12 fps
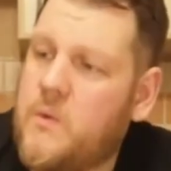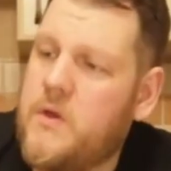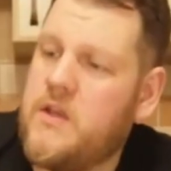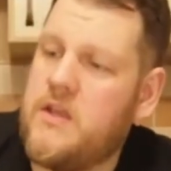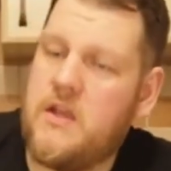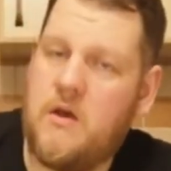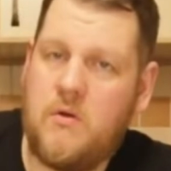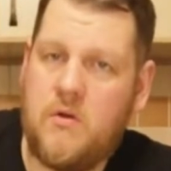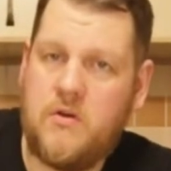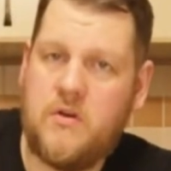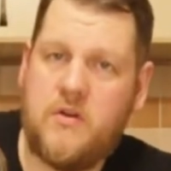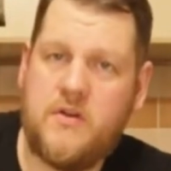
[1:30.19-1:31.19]
we need our
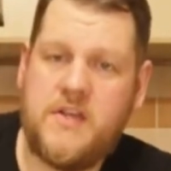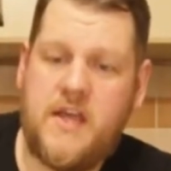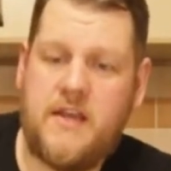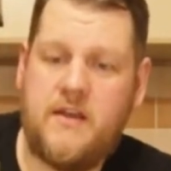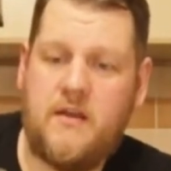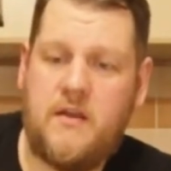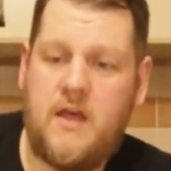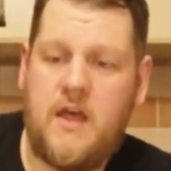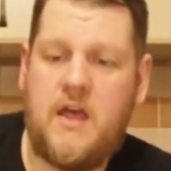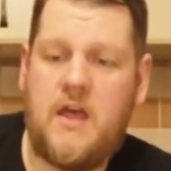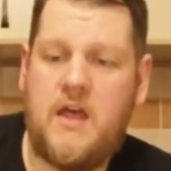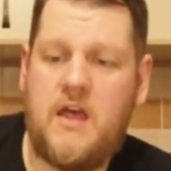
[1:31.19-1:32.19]
container
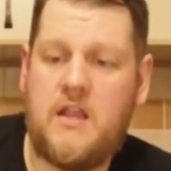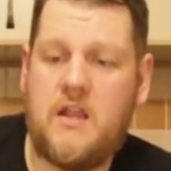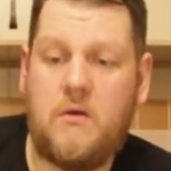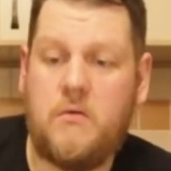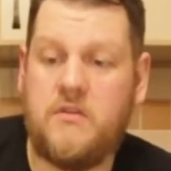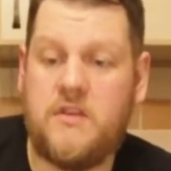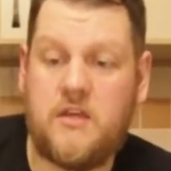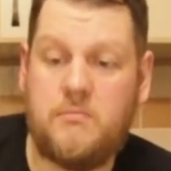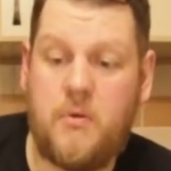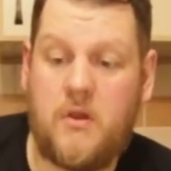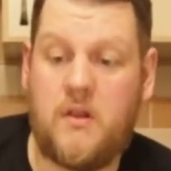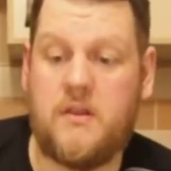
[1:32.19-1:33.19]
and our six
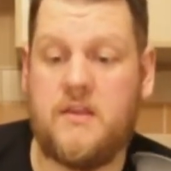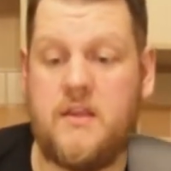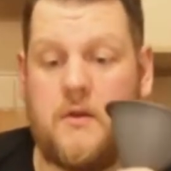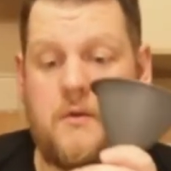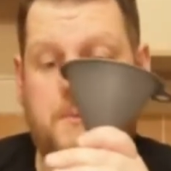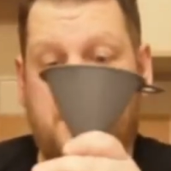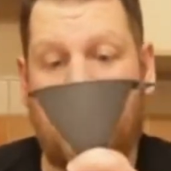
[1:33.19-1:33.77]
bottles here.